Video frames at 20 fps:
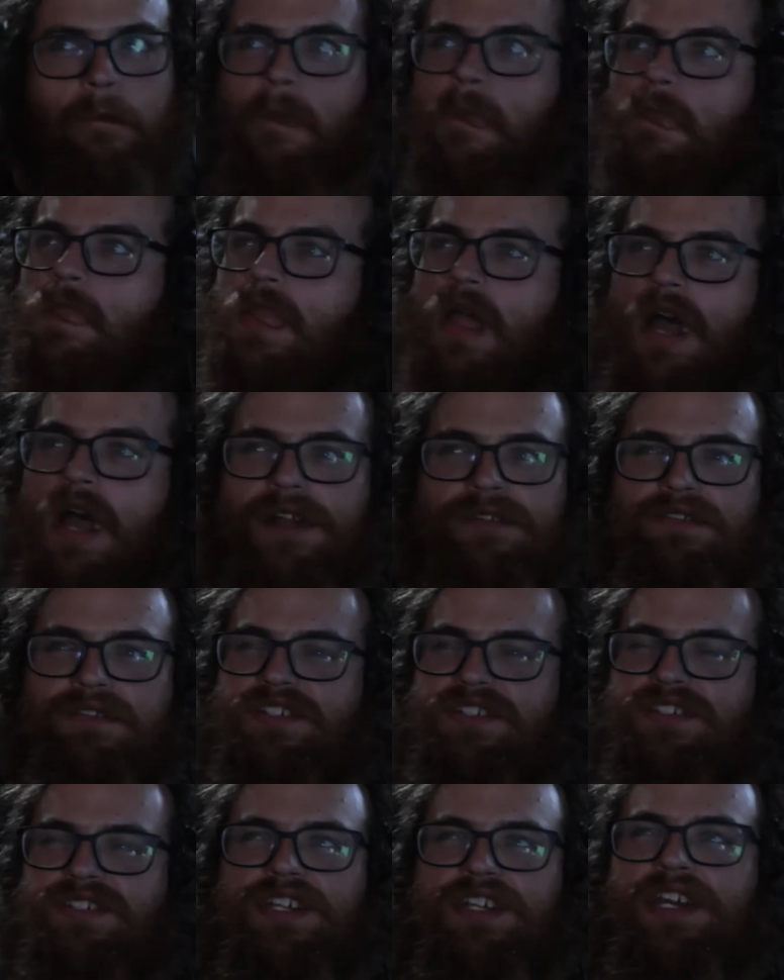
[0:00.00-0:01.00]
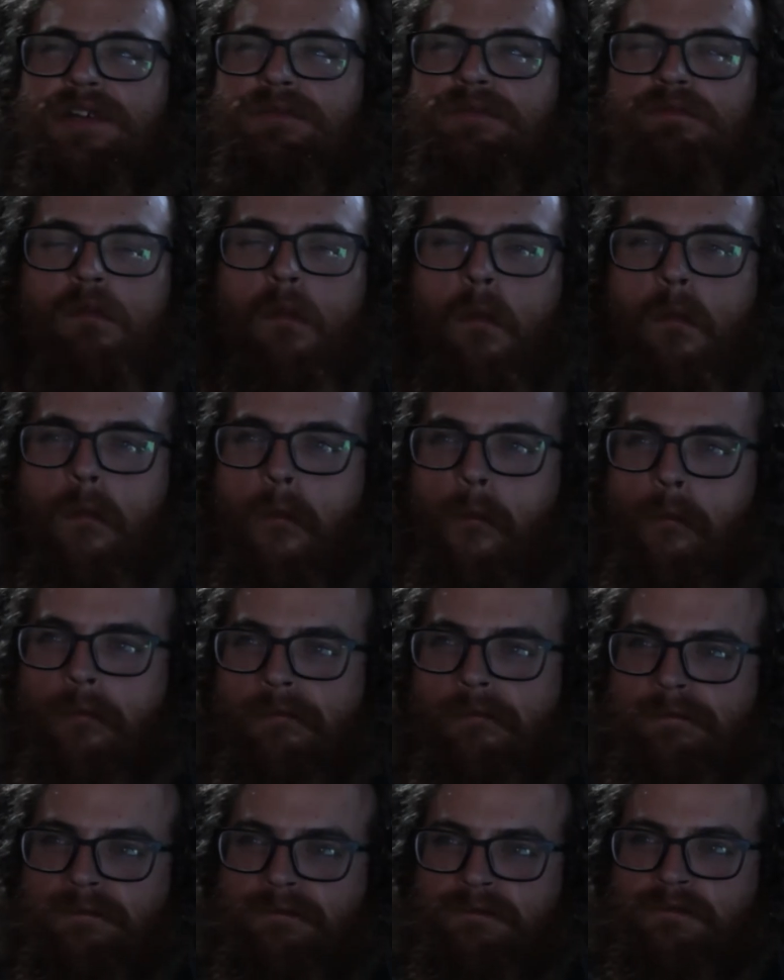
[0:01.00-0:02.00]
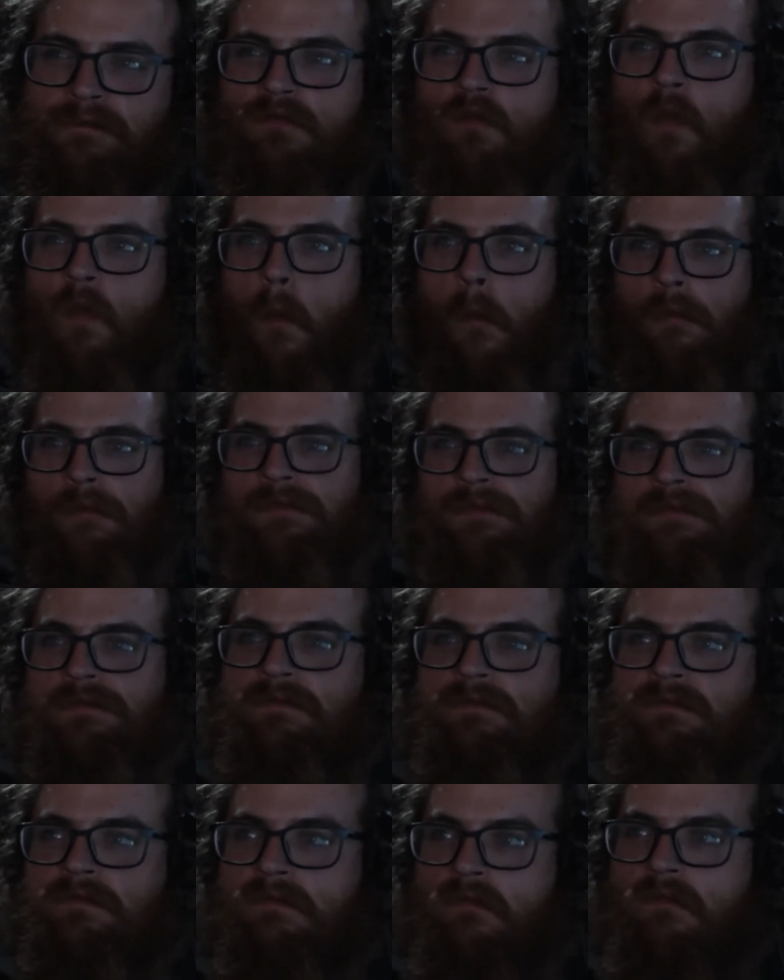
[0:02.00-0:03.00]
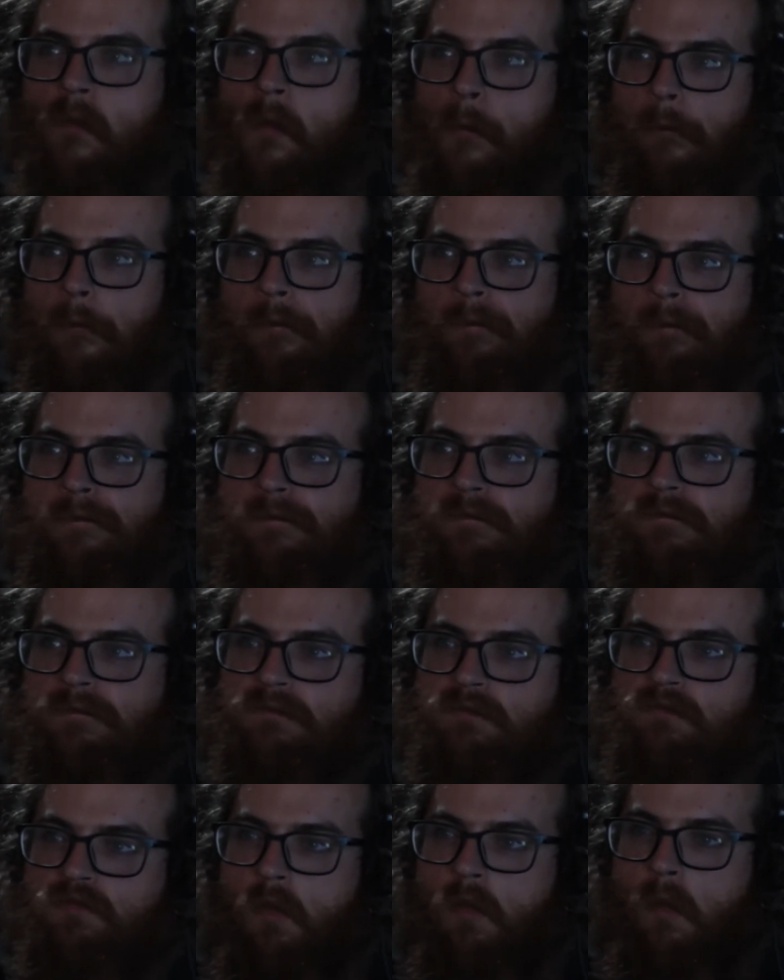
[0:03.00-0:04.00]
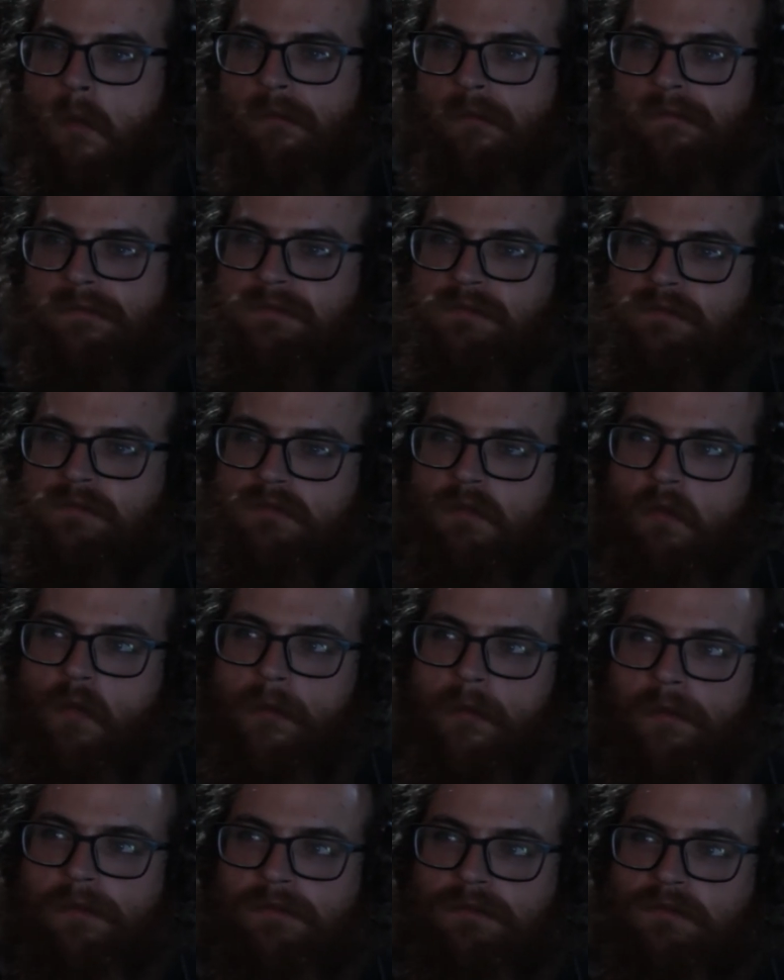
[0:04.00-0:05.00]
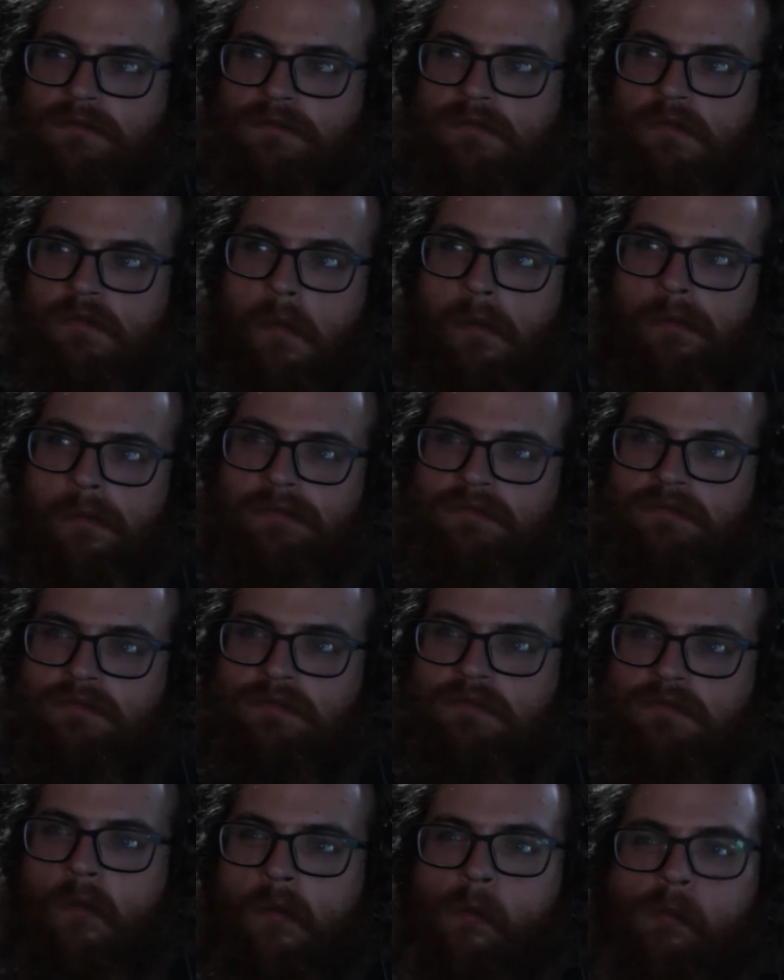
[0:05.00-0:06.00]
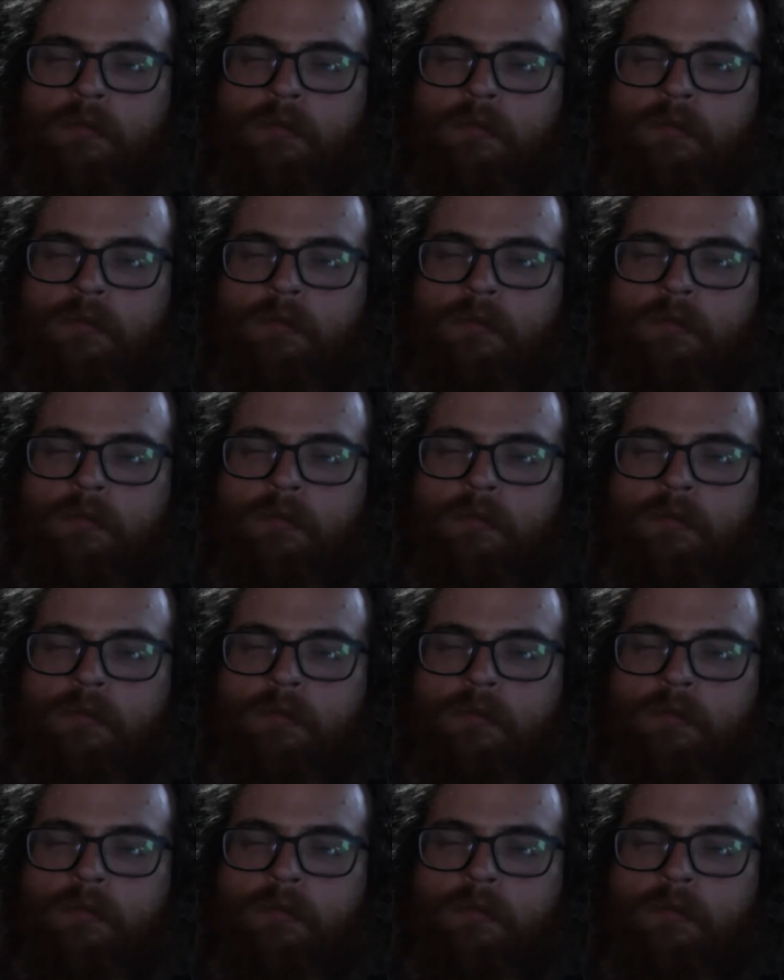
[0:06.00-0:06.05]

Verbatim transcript: not I this again. Need some new boots. Yeah, one of those isn't. Right. that